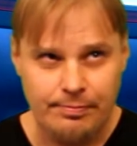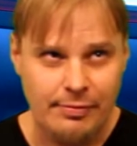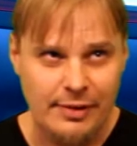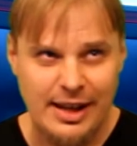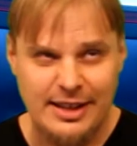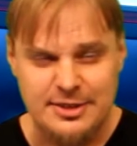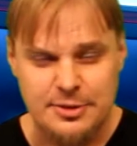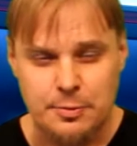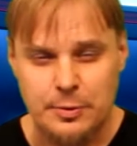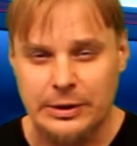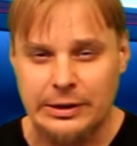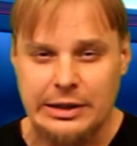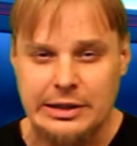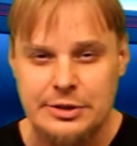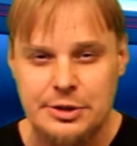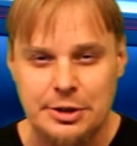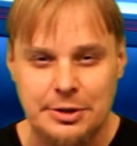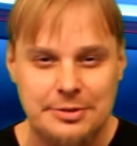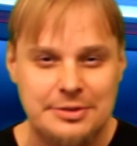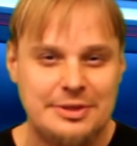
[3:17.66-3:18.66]
That's really
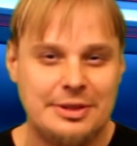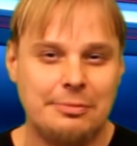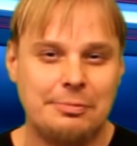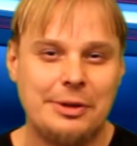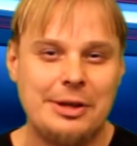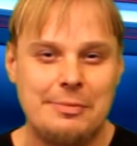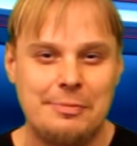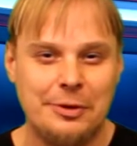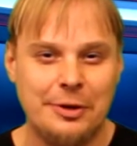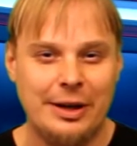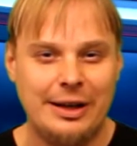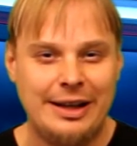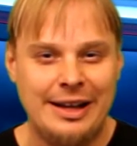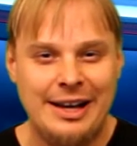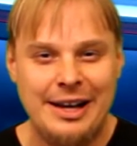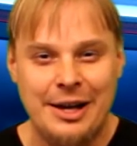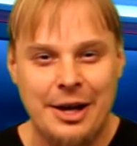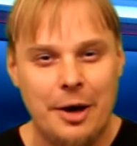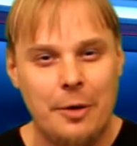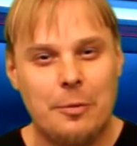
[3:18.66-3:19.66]
too simply put.
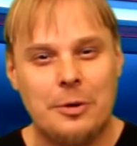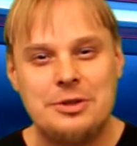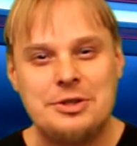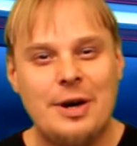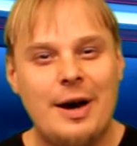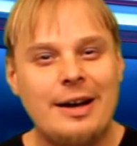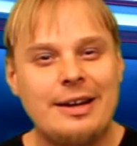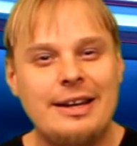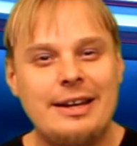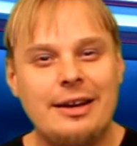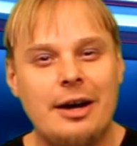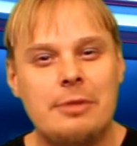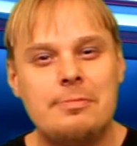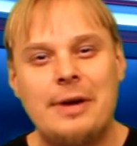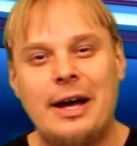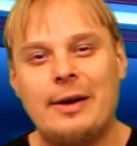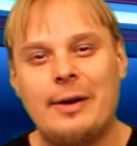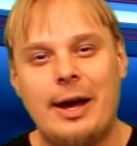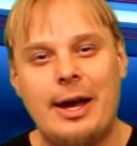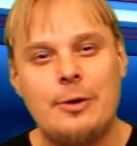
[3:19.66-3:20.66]
We're talking
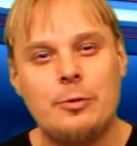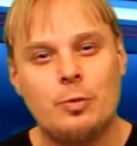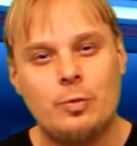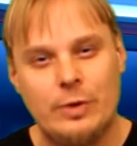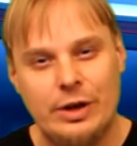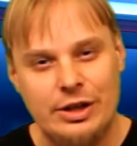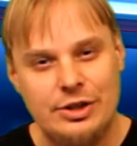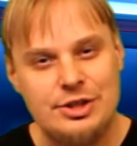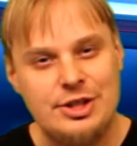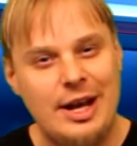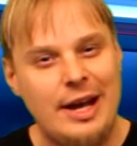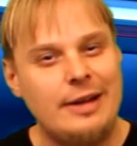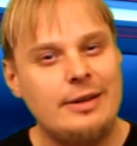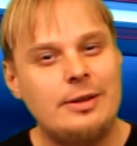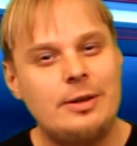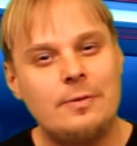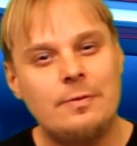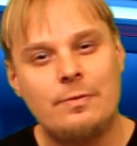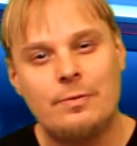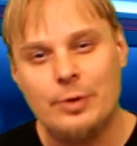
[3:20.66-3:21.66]
about a rich and
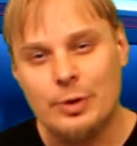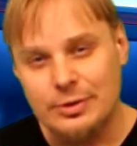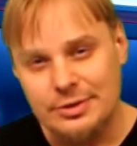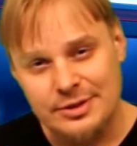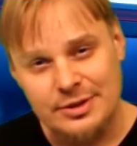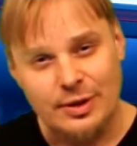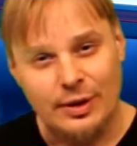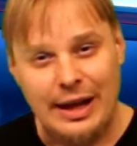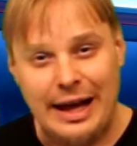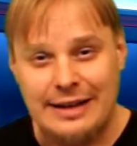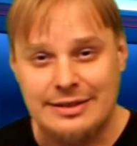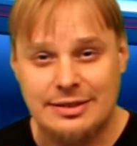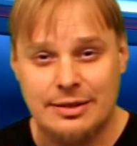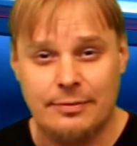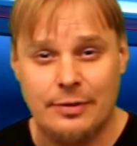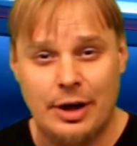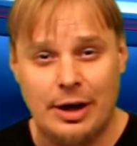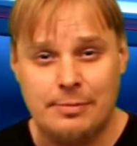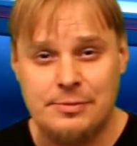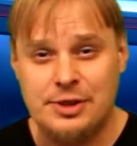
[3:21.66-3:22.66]
diverse class
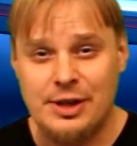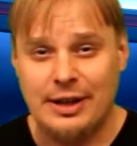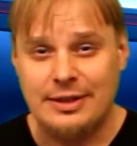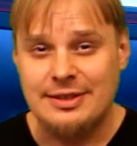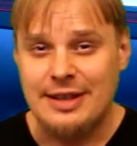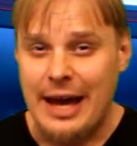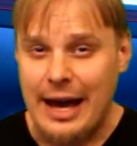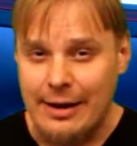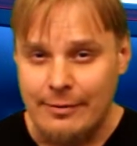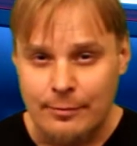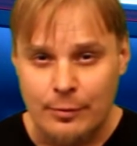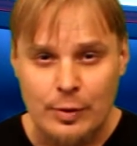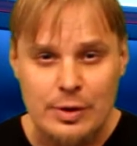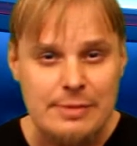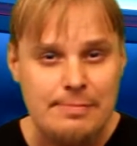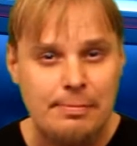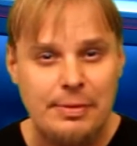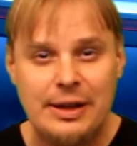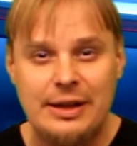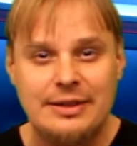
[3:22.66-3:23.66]
of objects, every
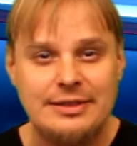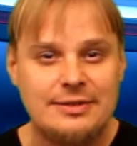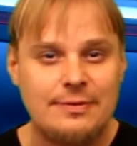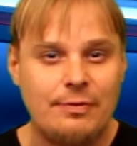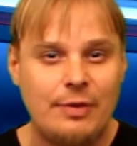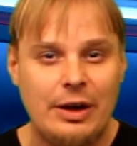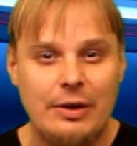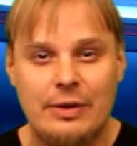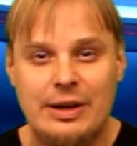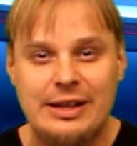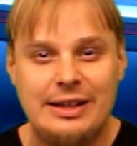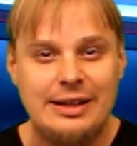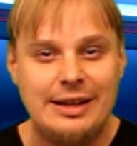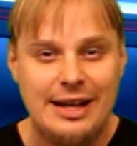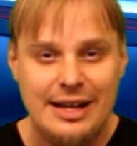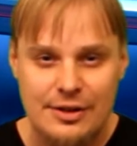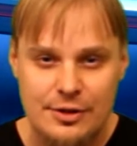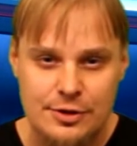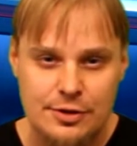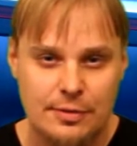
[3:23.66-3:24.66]
bit as varied and
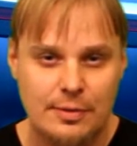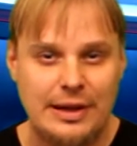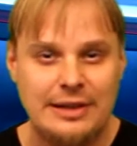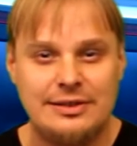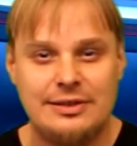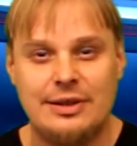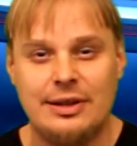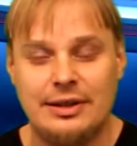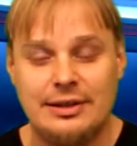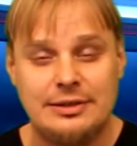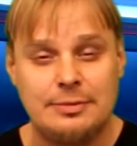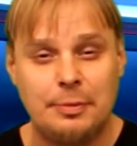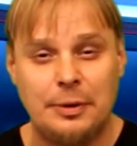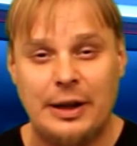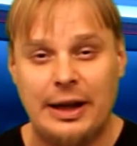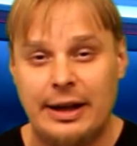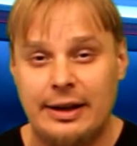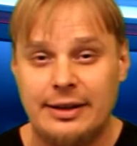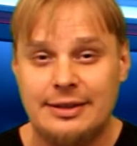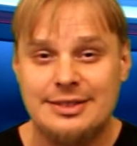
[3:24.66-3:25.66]
interesting as
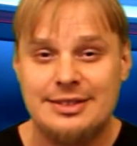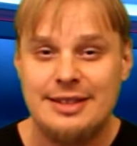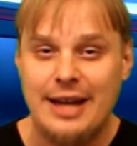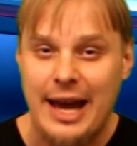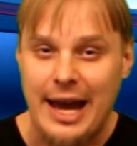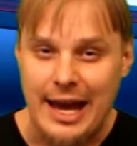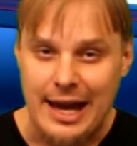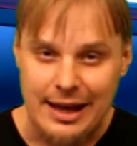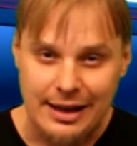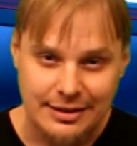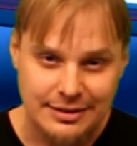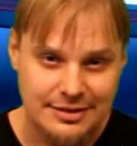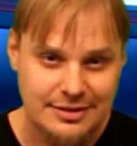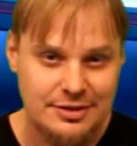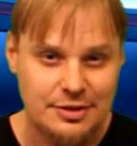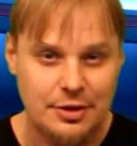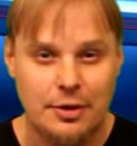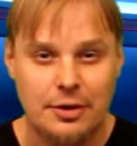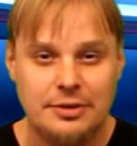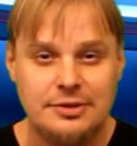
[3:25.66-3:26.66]
planets and
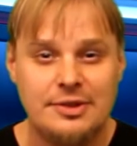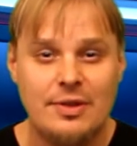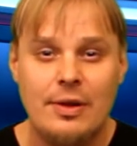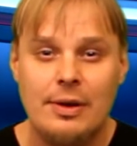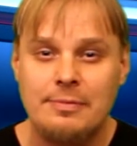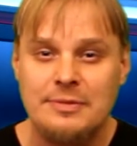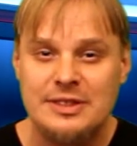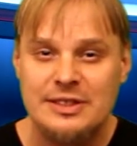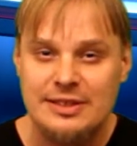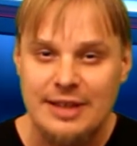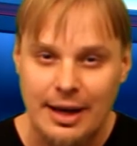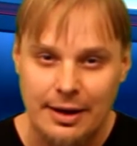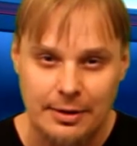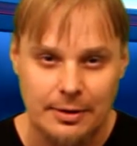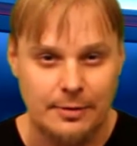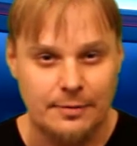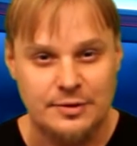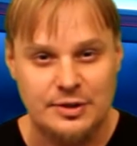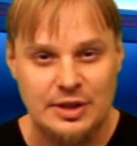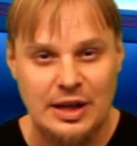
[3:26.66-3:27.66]
stars
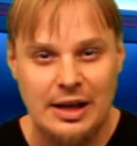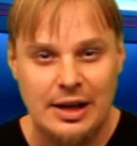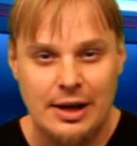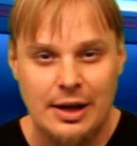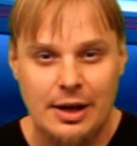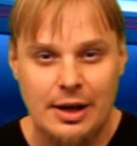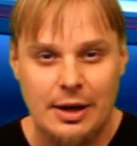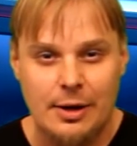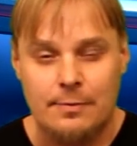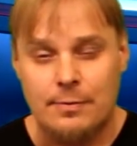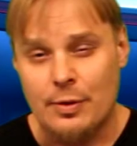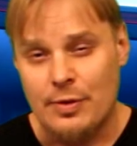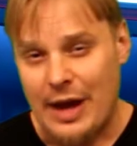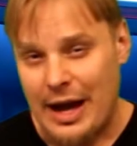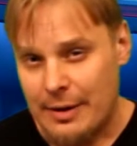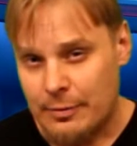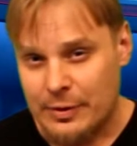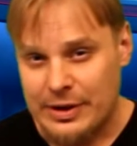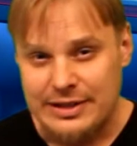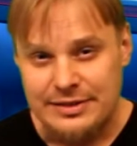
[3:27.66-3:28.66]
themselves. For
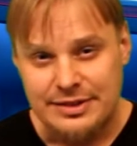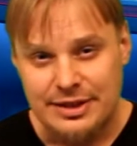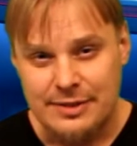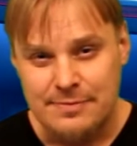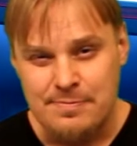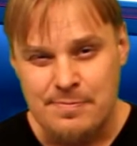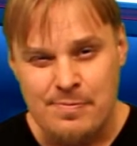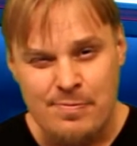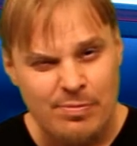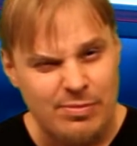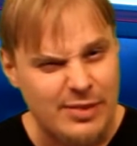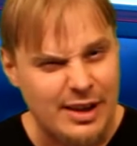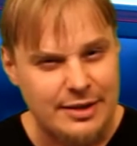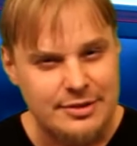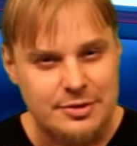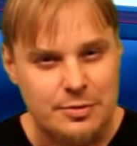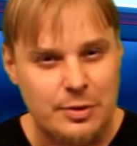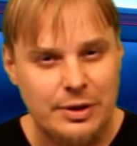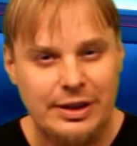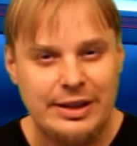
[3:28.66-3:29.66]
that reason,
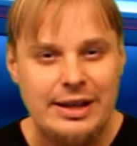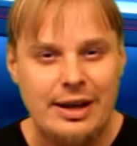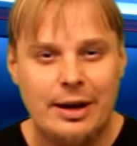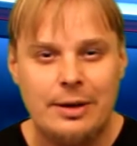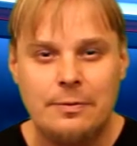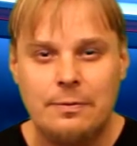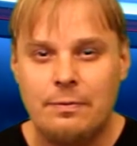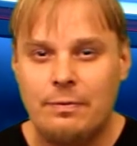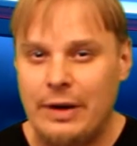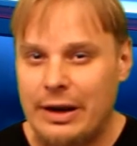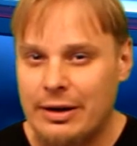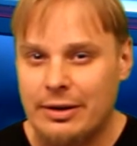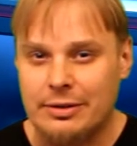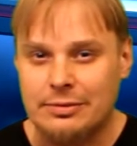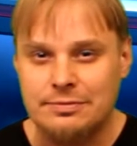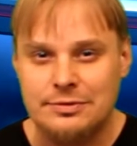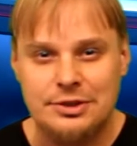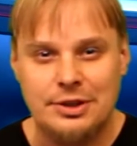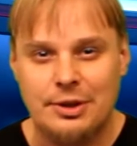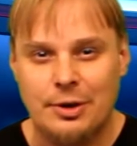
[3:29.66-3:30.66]
it's really unfair
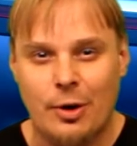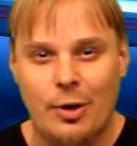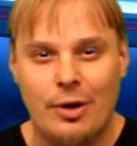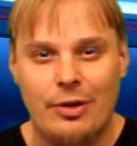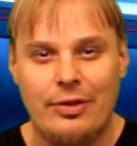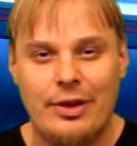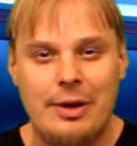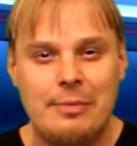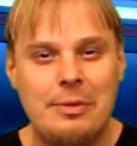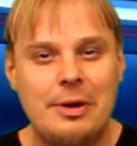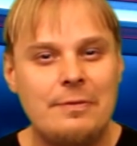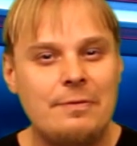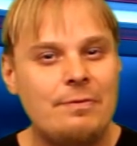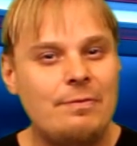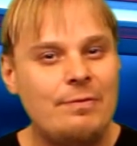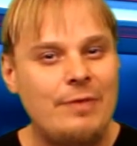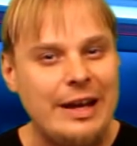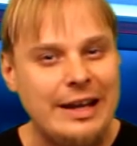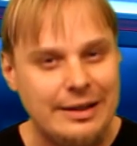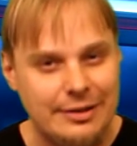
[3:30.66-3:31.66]
to call them
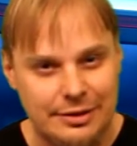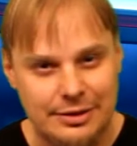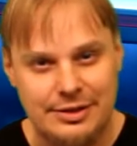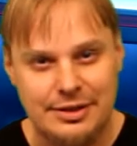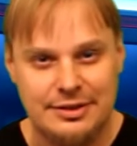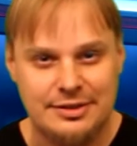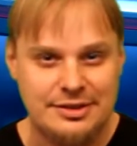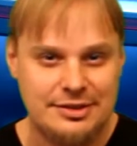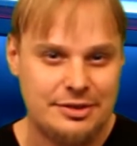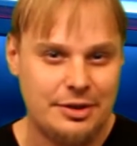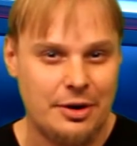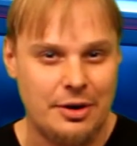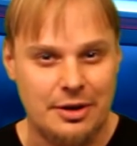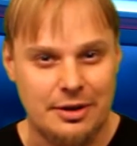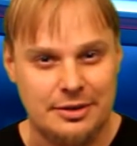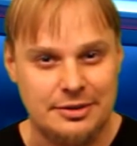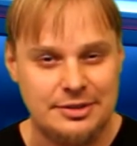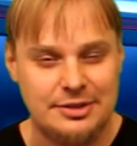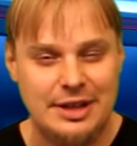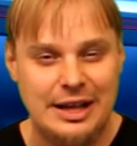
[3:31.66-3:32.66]
failed
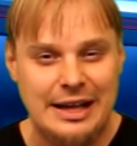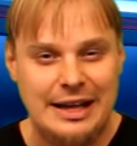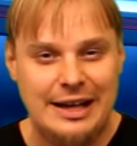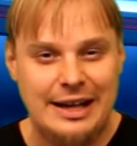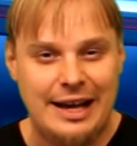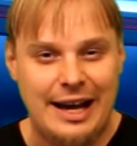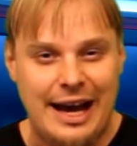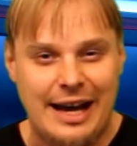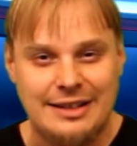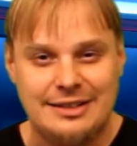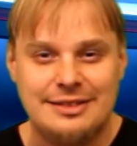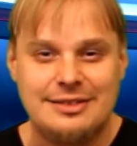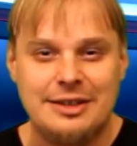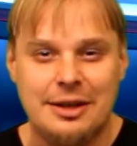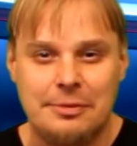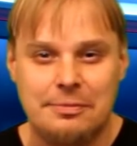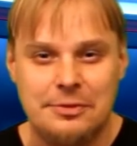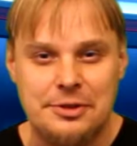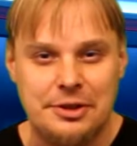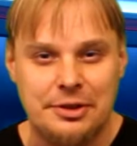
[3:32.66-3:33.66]
stars. As
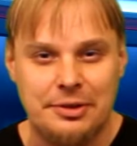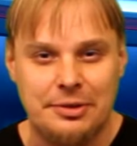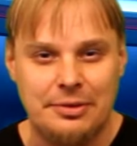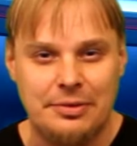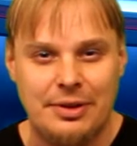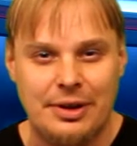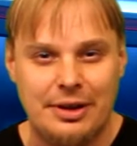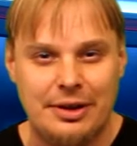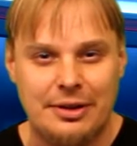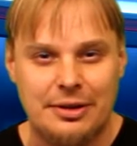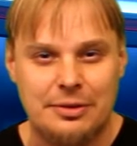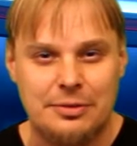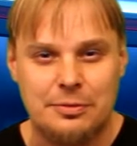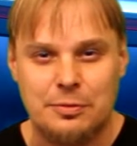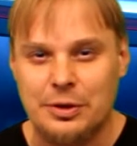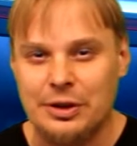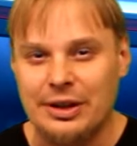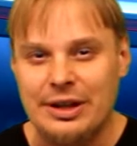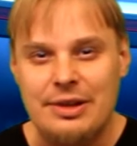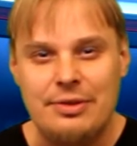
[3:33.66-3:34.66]
some do, they're
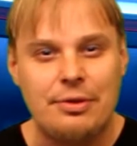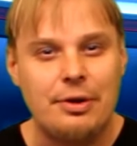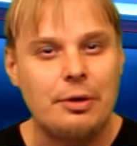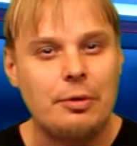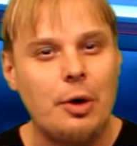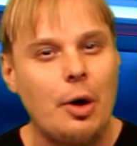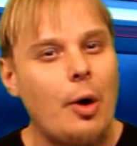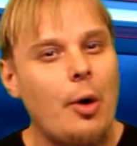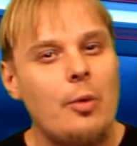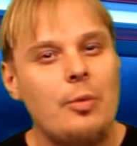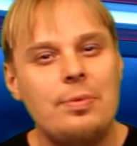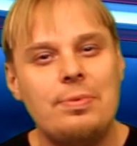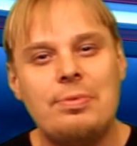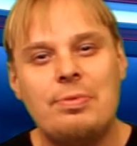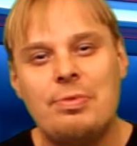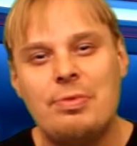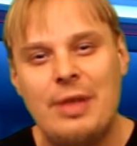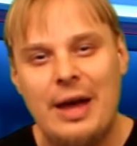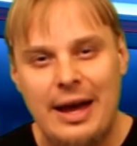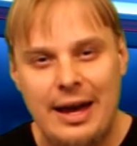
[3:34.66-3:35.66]
really their own
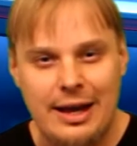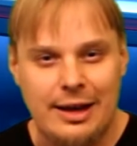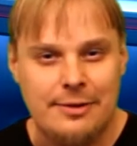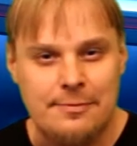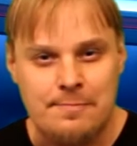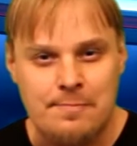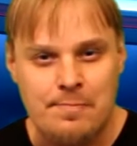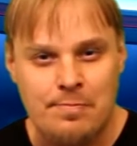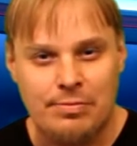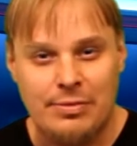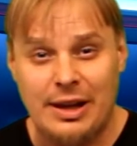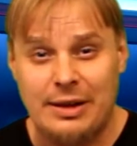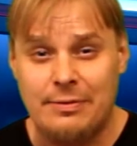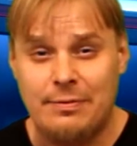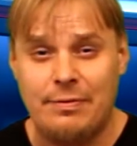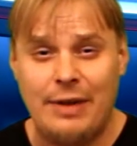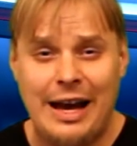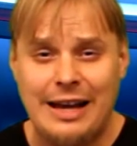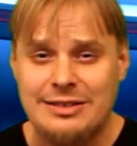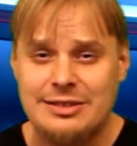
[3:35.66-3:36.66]
thing and
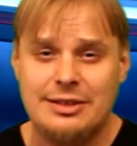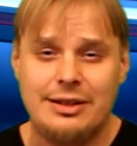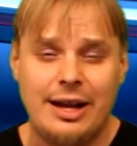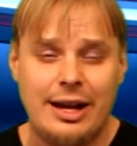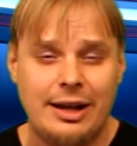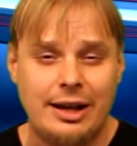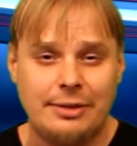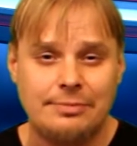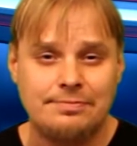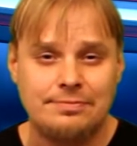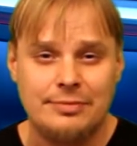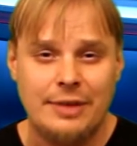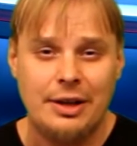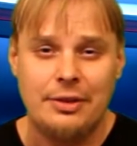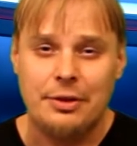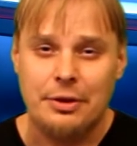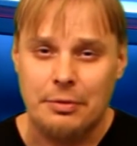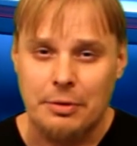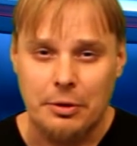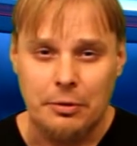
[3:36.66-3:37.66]
fascinating
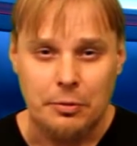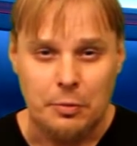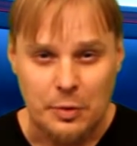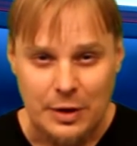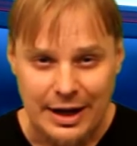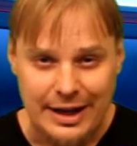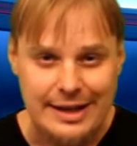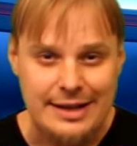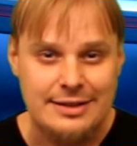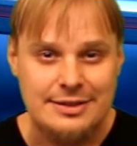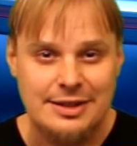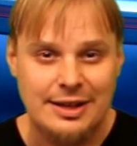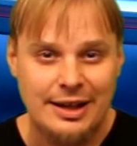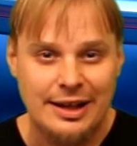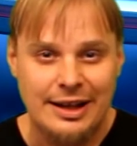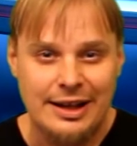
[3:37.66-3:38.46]
in their own right.